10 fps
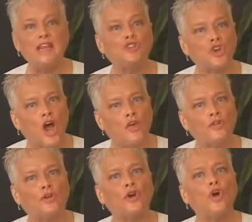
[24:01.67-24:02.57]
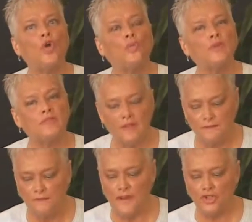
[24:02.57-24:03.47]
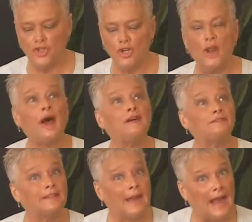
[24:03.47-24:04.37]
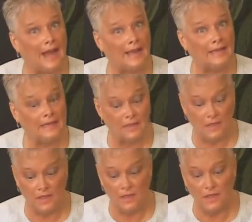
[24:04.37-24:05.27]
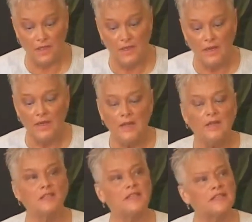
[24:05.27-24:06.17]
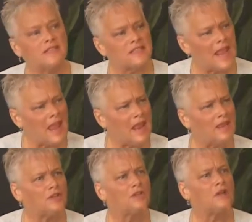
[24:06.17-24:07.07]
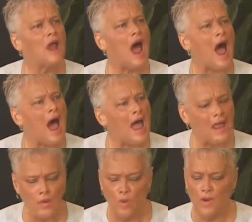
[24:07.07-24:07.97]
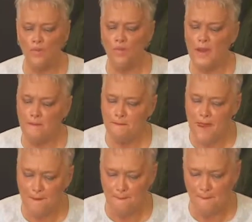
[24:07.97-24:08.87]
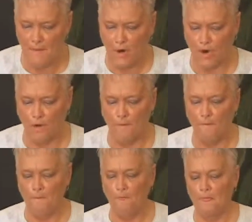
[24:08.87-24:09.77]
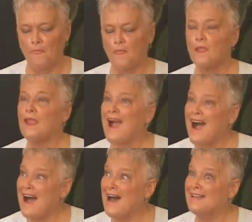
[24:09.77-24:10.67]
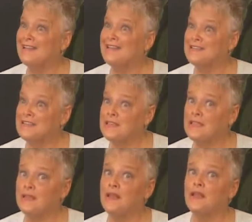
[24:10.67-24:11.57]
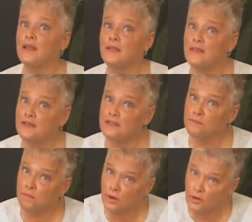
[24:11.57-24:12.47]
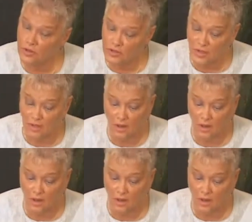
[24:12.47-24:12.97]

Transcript: each other with the vision of God, to say, I will remember God is in this person.